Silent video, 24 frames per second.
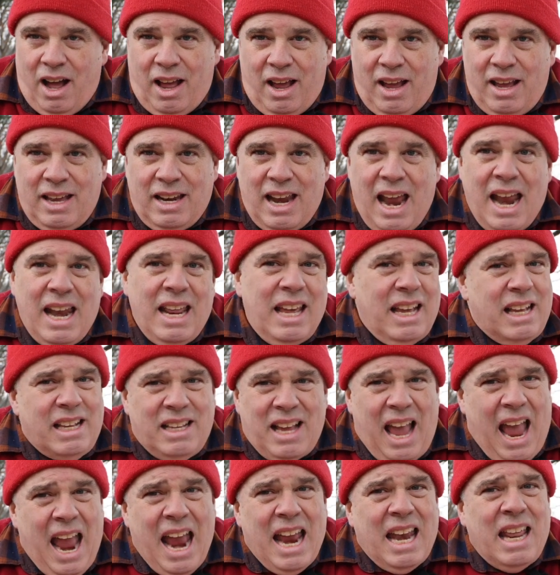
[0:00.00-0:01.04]
In
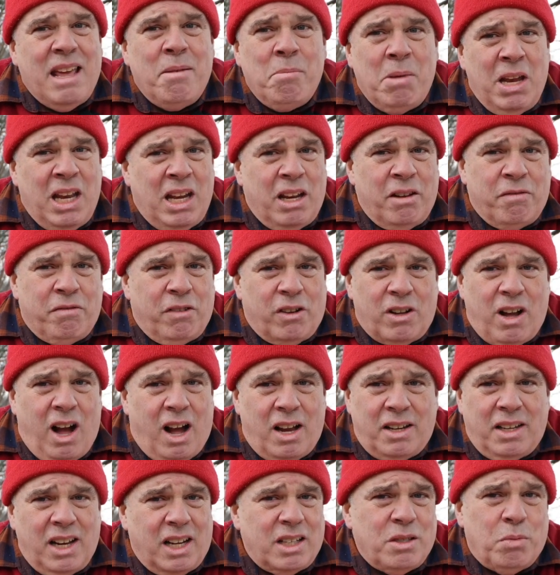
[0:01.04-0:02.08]
any meaningful
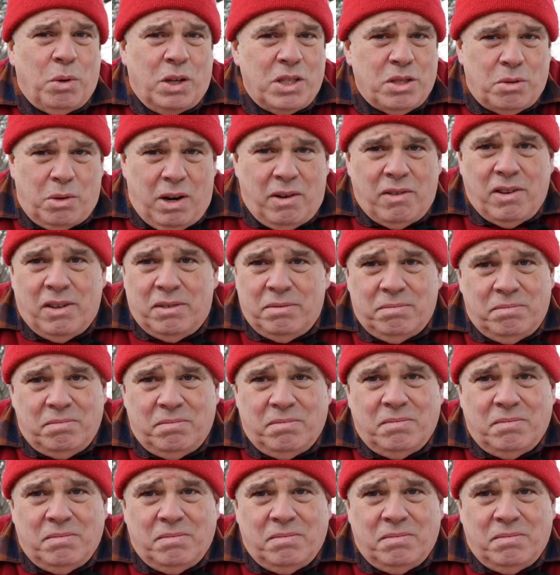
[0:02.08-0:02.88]
context whatsoever.